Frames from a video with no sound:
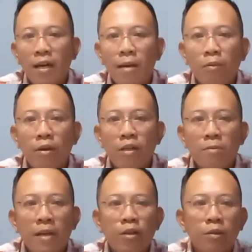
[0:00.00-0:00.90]

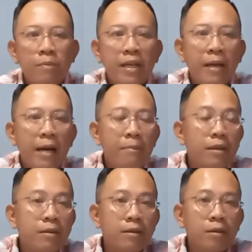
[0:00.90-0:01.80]
Employers may not be
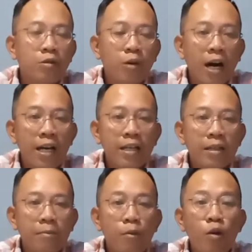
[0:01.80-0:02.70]
able to
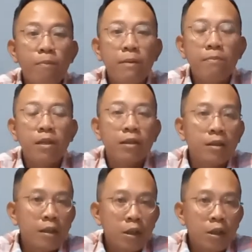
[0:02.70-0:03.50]
hire more people